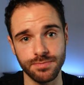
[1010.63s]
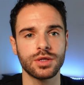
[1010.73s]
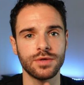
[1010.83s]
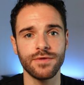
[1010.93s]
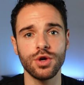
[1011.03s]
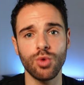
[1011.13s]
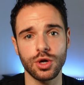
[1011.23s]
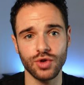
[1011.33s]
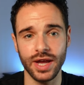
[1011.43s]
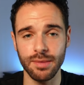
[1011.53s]
To view
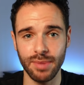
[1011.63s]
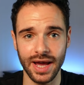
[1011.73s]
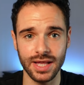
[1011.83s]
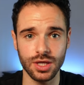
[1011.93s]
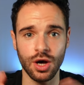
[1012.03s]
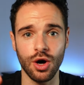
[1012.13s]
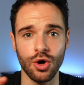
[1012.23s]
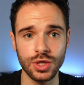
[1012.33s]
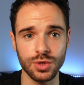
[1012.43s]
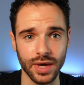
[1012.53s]
what training plans are
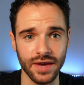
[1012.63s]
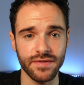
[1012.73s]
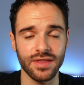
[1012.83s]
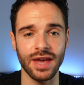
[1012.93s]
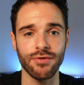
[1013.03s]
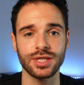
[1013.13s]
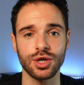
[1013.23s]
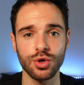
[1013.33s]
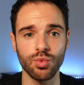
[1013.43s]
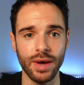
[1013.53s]
on Zwift, there is a
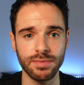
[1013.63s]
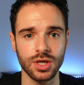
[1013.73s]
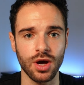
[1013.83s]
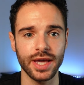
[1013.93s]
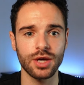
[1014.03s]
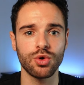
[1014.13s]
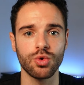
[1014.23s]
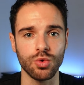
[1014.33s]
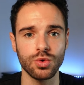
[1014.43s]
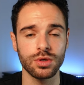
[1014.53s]
good website
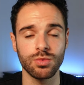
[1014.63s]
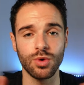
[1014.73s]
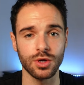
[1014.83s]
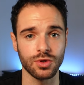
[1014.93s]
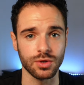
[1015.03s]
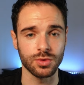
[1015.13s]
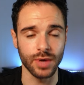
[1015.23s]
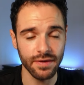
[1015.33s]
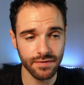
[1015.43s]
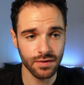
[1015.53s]
called What's on
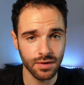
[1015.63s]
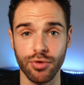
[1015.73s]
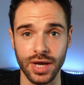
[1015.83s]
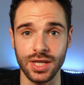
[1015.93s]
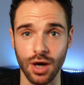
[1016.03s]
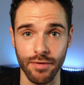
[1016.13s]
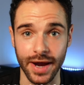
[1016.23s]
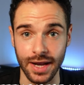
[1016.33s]
Zwift, pretty direct